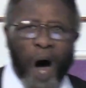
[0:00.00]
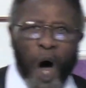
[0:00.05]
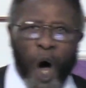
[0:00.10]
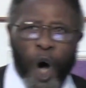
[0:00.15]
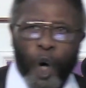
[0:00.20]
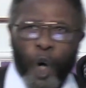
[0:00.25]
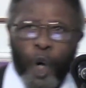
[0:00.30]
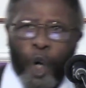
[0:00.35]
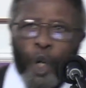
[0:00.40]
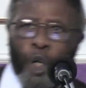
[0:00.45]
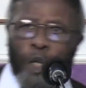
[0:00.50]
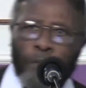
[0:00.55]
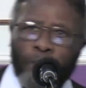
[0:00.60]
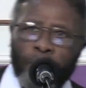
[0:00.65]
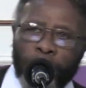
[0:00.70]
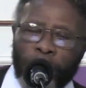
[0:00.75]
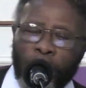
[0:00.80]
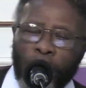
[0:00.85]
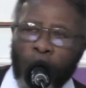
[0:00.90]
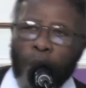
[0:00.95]

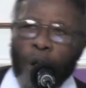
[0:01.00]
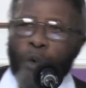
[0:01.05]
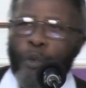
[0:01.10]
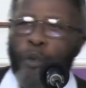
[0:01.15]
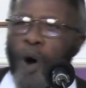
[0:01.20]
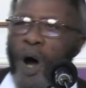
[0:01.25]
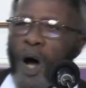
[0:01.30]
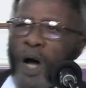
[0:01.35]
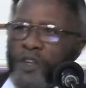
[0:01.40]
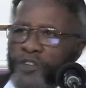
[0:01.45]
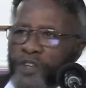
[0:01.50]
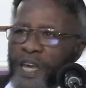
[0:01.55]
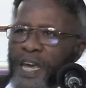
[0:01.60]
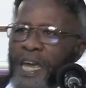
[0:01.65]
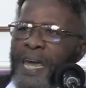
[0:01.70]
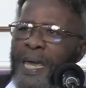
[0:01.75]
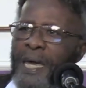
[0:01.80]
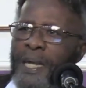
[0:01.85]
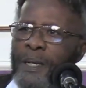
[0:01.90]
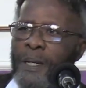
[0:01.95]
Paul
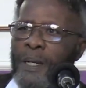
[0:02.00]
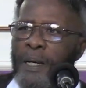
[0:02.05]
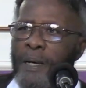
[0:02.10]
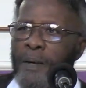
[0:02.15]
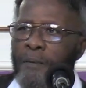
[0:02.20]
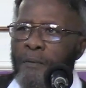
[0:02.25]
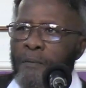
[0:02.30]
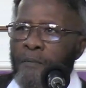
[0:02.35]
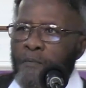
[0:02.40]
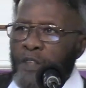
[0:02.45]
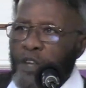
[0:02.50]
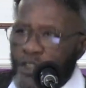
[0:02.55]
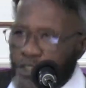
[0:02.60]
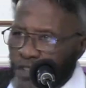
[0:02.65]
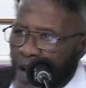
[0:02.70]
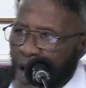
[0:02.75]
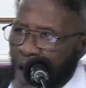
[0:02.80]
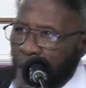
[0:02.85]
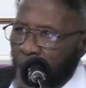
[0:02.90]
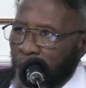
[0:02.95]
was in
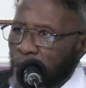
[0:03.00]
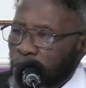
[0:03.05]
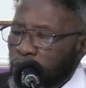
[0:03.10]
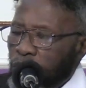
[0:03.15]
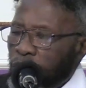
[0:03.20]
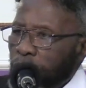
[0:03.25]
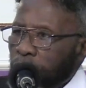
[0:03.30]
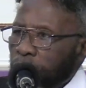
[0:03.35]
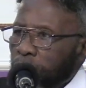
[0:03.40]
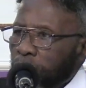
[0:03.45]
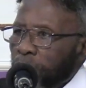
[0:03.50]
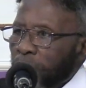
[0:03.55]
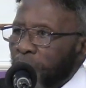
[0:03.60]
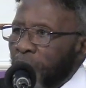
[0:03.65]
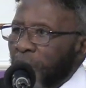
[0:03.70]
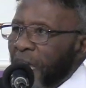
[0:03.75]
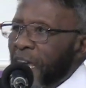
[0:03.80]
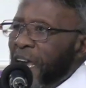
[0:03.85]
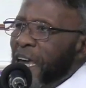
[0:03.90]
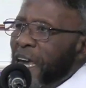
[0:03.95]
the church,
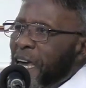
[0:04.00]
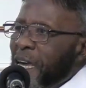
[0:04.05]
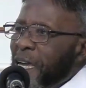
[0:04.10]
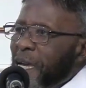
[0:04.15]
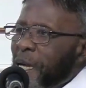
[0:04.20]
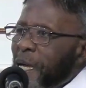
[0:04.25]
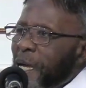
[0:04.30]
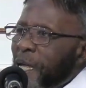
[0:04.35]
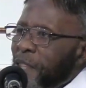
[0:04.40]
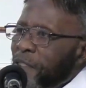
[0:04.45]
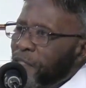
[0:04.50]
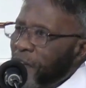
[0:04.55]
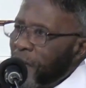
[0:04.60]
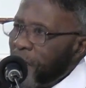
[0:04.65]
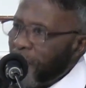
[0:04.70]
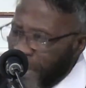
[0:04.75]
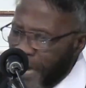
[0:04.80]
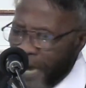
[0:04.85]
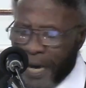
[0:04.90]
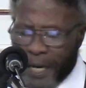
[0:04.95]
in
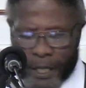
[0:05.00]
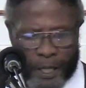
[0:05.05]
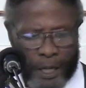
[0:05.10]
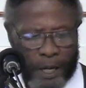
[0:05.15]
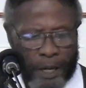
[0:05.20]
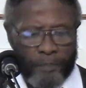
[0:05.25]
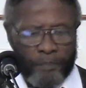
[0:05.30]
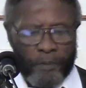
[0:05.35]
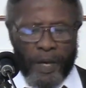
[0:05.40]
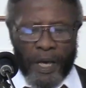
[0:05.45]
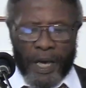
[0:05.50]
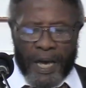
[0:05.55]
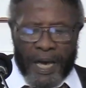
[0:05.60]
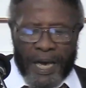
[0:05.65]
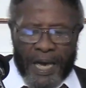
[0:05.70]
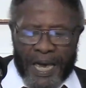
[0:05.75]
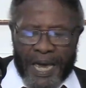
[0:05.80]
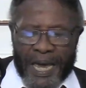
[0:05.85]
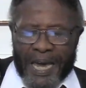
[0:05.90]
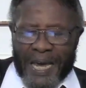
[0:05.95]
the kingdom,
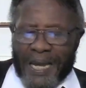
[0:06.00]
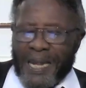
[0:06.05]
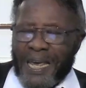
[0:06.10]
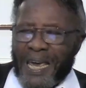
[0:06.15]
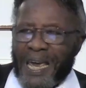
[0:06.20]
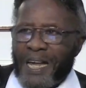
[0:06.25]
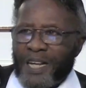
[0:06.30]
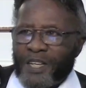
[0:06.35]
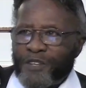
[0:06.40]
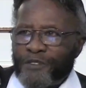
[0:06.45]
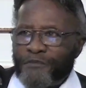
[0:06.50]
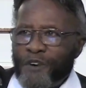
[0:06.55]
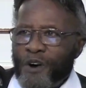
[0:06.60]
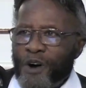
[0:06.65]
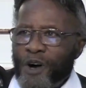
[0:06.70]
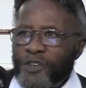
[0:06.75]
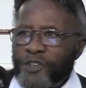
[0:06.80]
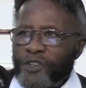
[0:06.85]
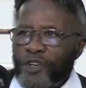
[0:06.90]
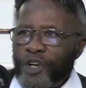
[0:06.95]
in
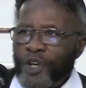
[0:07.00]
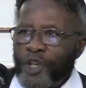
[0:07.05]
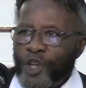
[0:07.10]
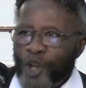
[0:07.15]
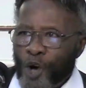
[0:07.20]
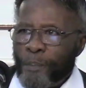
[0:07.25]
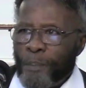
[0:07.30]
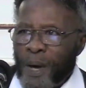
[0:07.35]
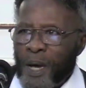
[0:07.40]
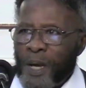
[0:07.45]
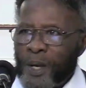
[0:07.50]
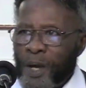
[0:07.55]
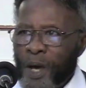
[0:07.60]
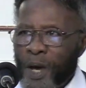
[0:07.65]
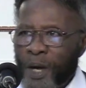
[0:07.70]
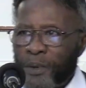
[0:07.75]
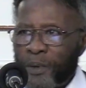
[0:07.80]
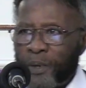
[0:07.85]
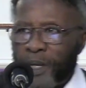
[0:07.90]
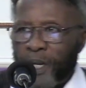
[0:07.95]
its first
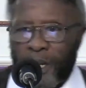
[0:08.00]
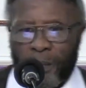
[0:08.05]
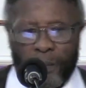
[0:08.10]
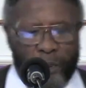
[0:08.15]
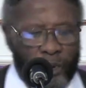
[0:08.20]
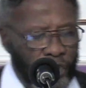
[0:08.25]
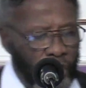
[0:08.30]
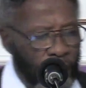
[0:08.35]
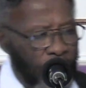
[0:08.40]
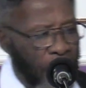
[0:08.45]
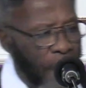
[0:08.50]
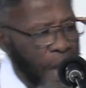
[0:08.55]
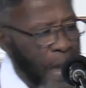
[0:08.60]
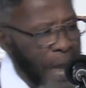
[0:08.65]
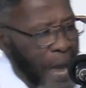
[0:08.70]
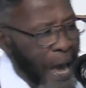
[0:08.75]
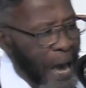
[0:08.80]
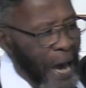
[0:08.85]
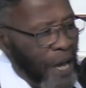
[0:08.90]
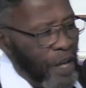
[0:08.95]
dominion. Now, let me show
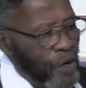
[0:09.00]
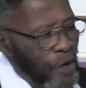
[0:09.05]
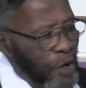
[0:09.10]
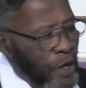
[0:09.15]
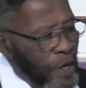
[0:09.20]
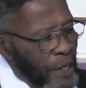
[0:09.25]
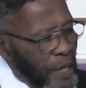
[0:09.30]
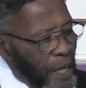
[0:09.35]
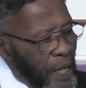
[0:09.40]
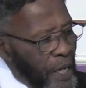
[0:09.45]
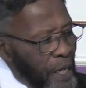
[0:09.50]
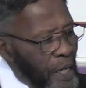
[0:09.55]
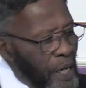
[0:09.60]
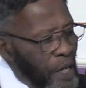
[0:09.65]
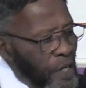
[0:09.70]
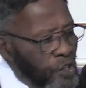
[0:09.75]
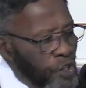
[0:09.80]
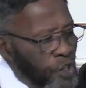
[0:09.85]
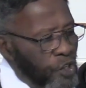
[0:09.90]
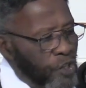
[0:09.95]
you how you
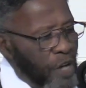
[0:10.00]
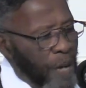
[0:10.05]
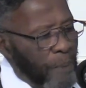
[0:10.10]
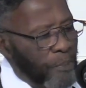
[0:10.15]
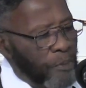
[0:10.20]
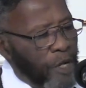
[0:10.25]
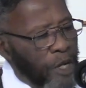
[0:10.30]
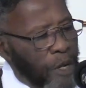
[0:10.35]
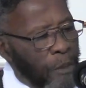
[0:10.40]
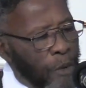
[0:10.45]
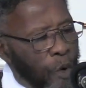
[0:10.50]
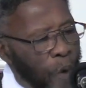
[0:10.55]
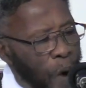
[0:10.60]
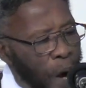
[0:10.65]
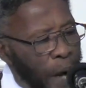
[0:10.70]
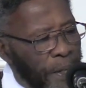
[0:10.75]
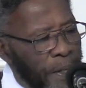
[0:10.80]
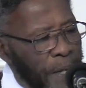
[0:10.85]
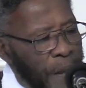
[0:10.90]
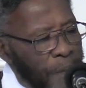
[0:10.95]
connect Colossians chapter
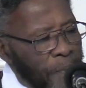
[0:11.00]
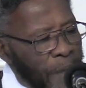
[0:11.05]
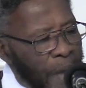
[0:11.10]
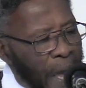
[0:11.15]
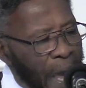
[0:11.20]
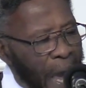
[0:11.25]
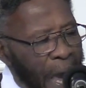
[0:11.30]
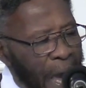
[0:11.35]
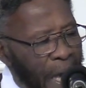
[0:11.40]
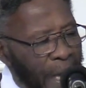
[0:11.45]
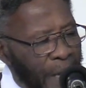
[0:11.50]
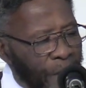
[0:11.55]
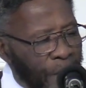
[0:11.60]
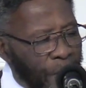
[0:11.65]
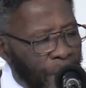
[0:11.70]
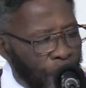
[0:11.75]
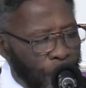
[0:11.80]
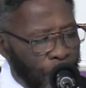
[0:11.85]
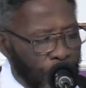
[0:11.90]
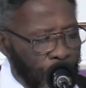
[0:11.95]
number 1
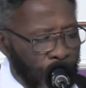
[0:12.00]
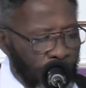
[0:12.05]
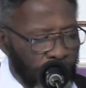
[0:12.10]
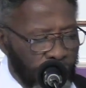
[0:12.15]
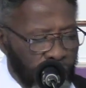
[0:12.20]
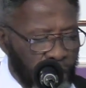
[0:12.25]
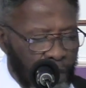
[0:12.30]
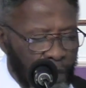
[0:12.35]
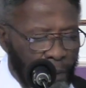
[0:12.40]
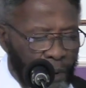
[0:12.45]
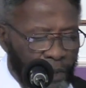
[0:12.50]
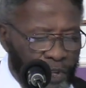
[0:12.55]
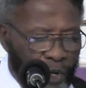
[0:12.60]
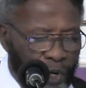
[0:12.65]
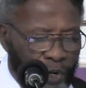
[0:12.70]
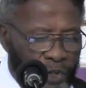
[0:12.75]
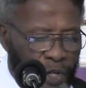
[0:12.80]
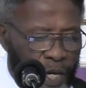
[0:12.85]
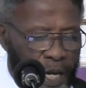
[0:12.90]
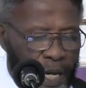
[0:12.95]
and verse
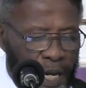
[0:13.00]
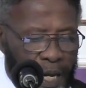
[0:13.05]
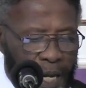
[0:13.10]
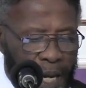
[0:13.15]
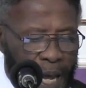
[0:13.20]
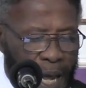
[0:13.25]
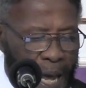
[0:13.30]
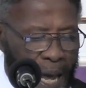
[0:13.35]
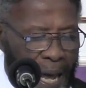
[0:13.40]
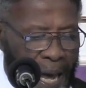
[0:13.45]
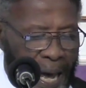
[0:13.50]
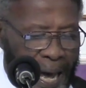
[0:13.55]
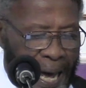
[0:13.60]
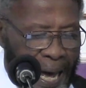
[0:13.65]
number 13.